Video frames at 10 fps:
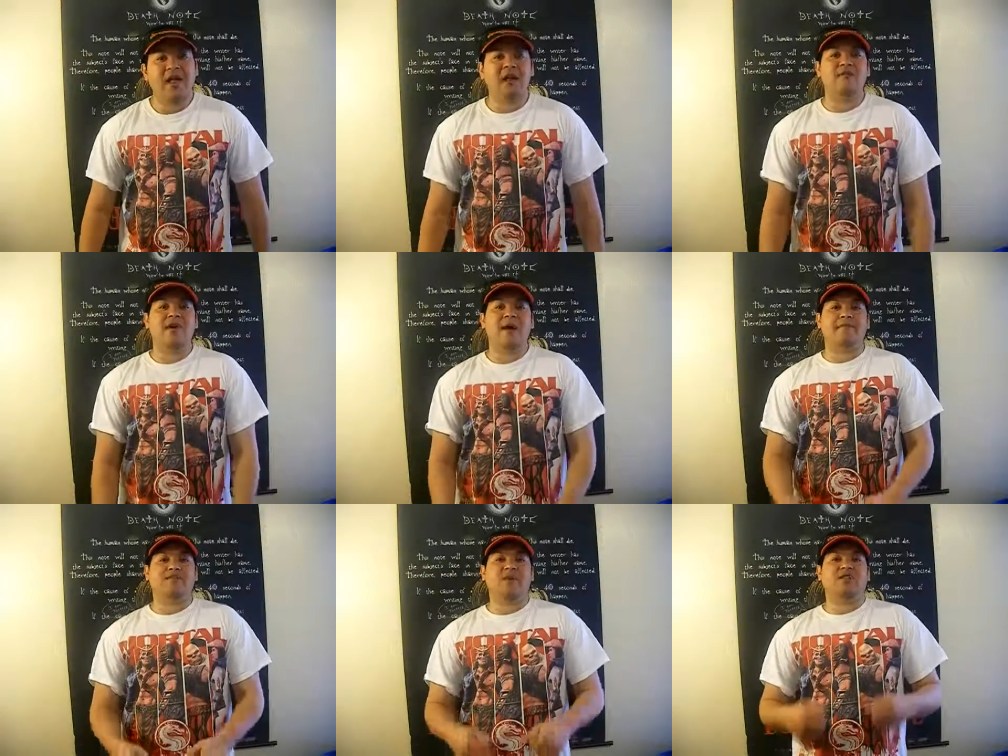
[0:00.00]
And then we have
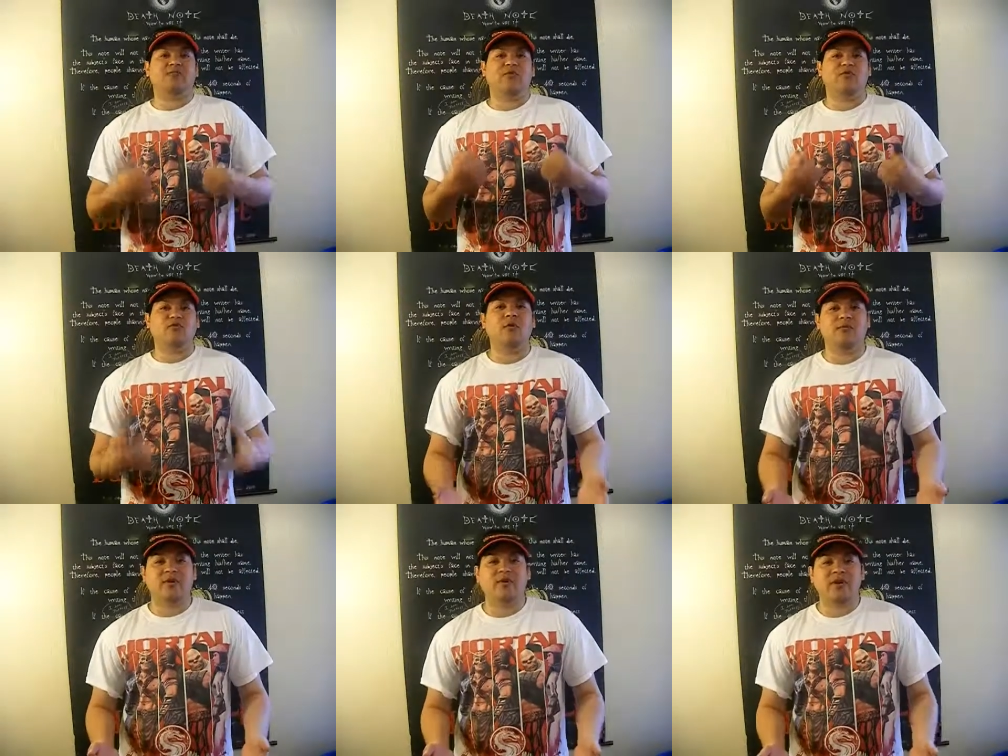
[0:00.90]
his best friend
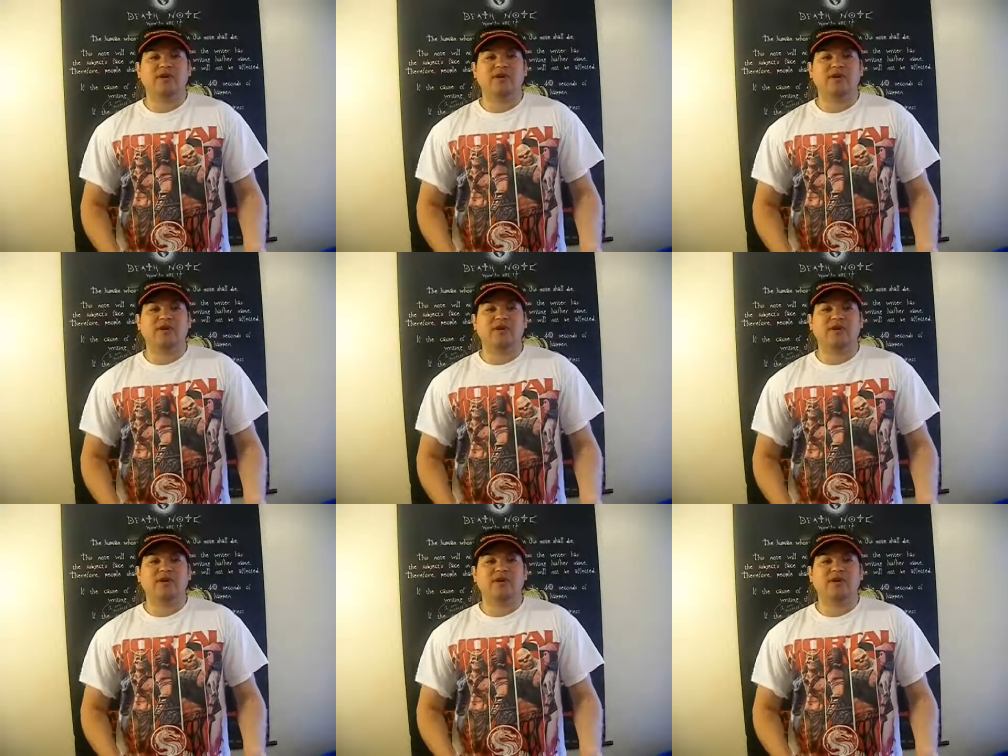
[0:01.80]
Grover.